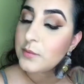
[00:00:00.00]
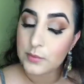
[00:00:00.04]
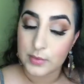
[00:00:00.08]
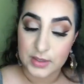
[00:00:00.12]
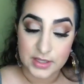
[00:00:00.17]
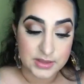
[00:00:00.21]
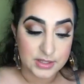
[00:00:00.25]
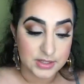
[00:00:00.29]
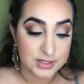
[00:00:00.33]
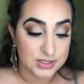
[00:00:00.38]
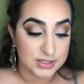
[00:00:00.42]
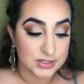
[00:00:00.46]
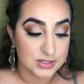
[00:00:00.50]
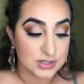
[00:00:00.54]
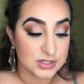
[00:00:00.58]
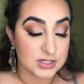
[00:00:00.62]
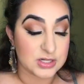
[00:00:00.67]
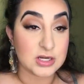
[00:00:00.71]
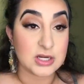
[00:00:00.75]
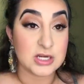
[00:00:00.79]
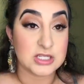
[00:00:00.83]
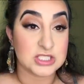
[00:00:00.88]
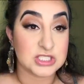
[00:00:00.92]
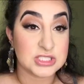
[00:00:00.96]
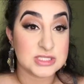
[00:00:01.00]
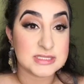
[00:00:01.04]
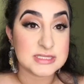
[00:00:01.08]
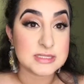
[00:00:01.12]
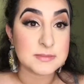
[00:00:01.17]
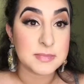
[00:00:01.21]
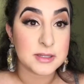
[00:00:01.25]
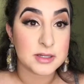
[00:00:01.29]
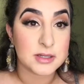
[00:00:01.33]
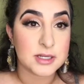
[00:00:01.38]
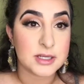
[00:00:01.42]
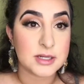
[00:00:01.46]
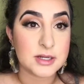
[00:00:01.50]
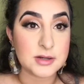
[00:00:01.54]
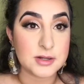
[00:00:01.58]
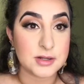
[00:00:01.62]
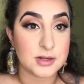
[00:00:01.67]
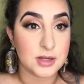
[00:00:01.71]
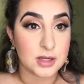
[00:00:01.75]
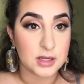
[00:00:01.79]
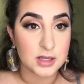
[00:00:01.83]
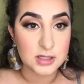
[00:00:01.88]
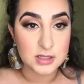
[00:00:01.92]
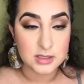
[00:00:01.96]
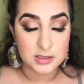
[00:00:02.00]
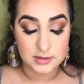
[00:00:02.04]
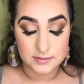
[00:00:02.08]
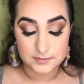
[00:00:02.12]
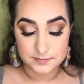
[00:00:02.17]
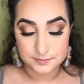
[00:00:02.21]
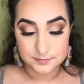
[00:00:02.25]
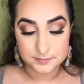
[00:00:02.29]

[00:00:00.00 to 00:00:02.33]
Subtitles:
whether you're conscious about it or not.